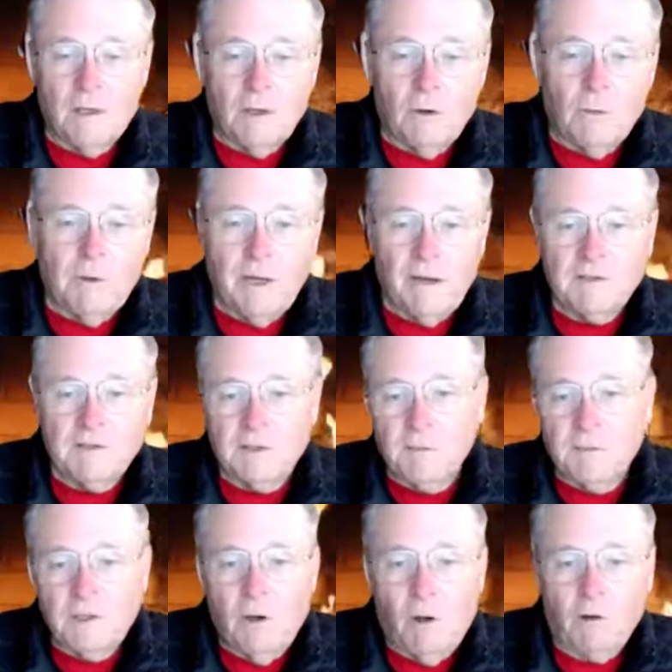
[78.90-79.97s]
We have
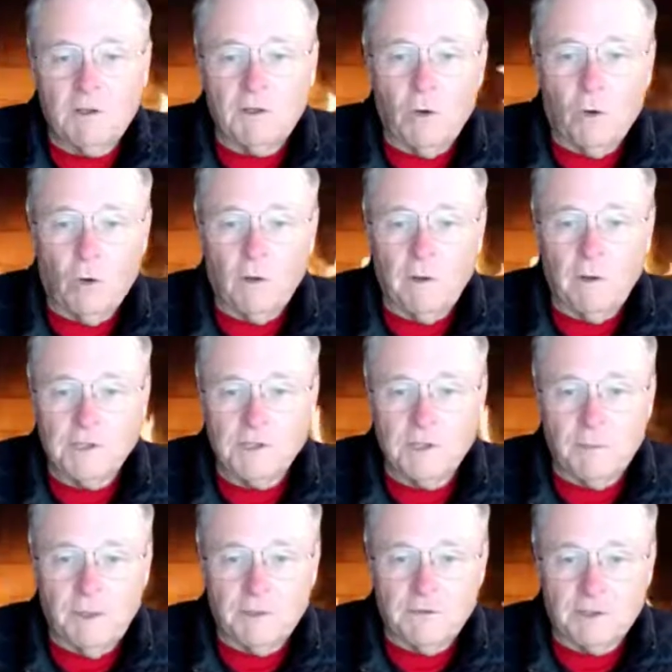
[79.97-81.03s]
something called a correlation
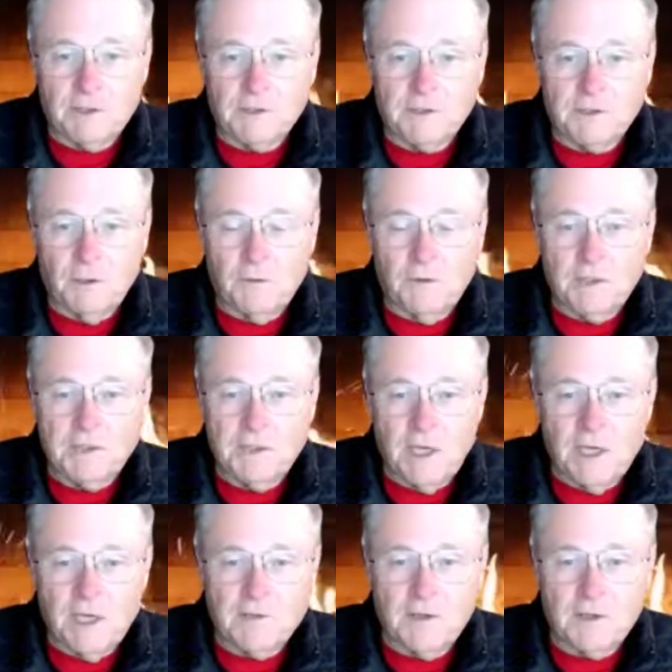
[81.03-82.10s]
matrix. So in this
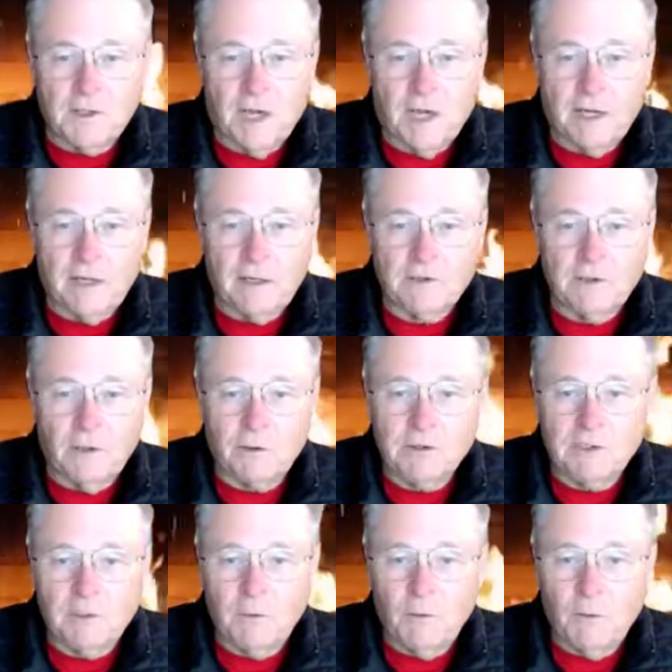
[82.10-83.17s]
case, the diagonal is always
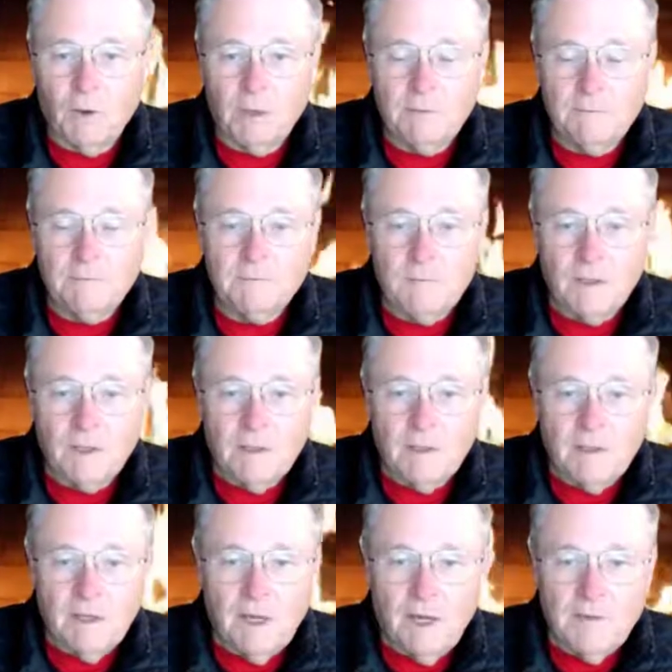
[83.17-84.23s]
going to be 1.
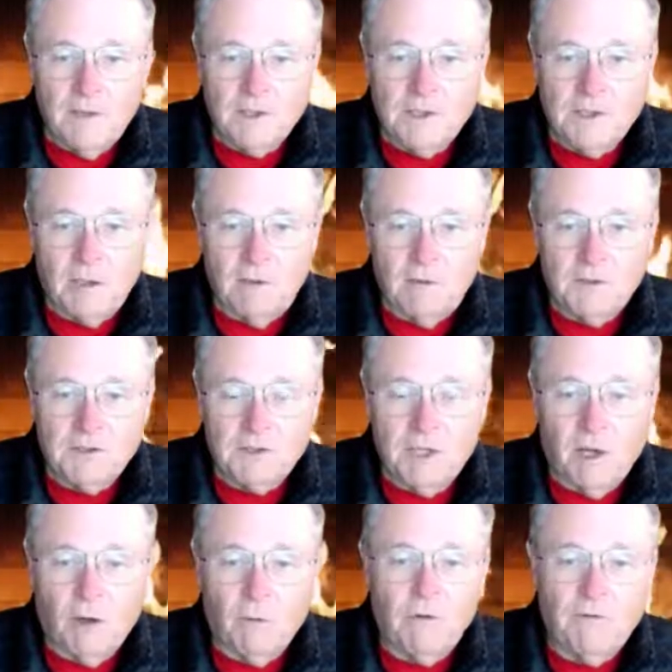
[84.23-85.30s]
And this yellow
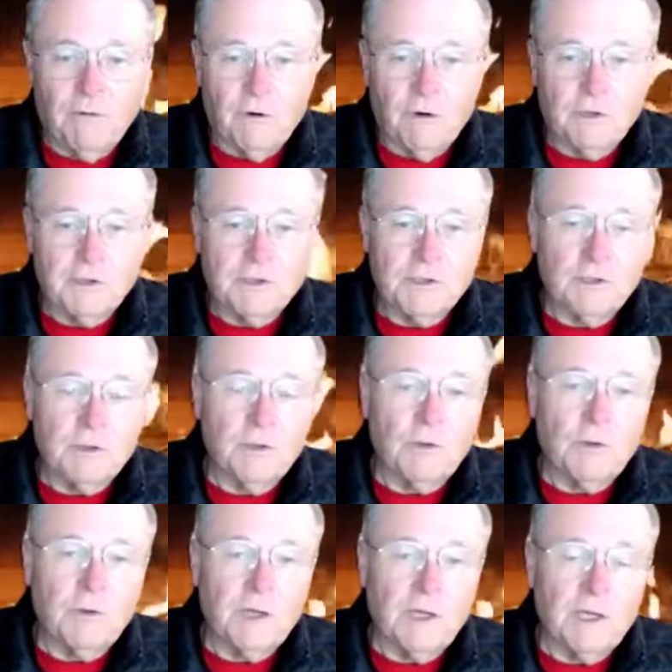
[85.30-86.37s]
cell refers
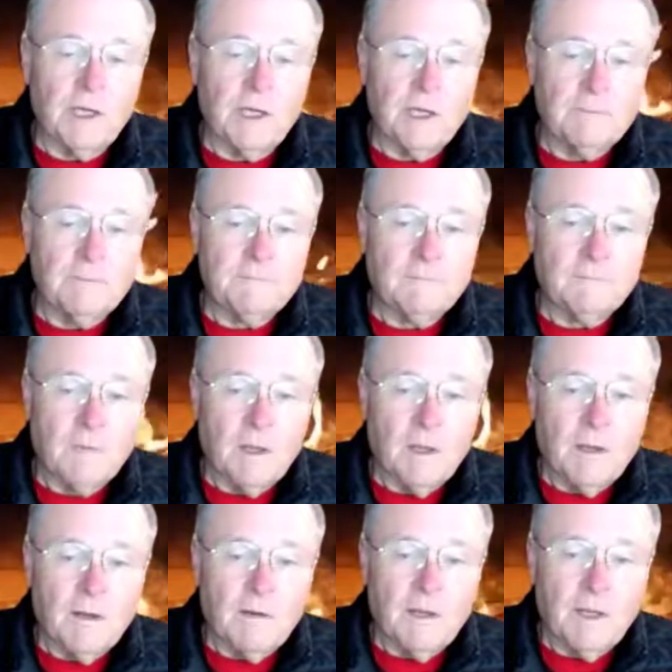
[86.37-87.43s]
to the
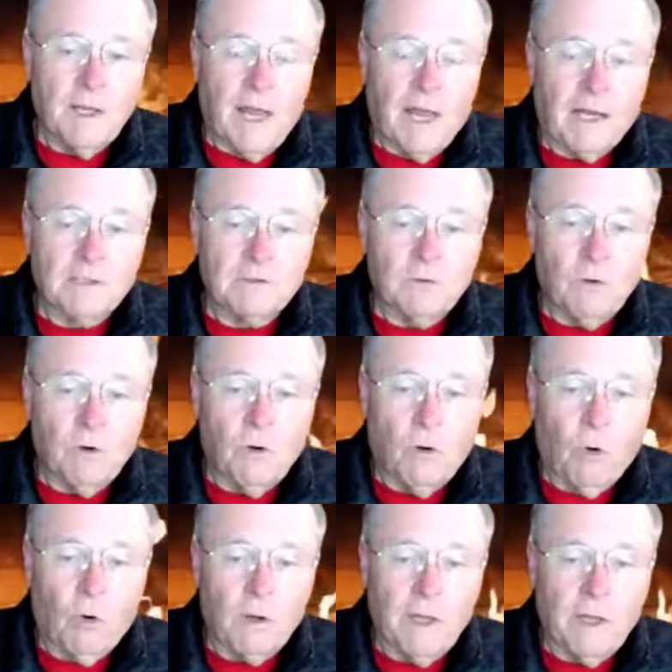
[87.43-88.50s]
actual
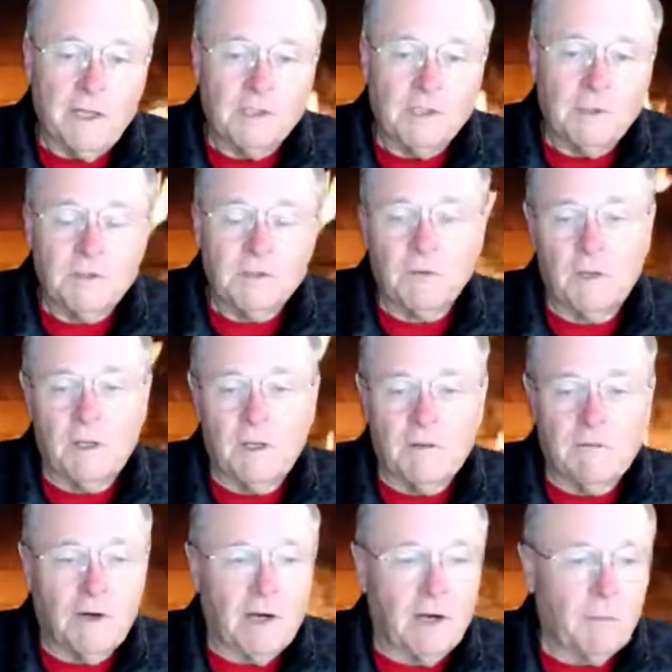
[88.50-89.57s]
correlation between the
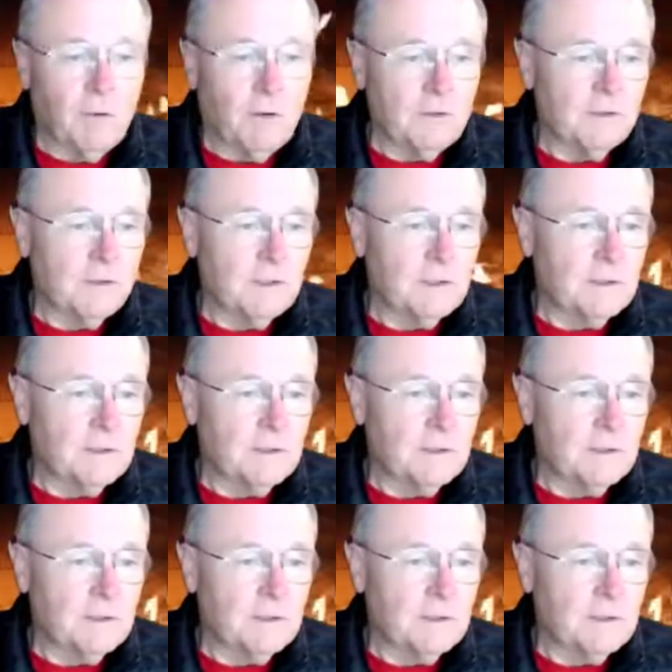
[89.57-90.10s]
variables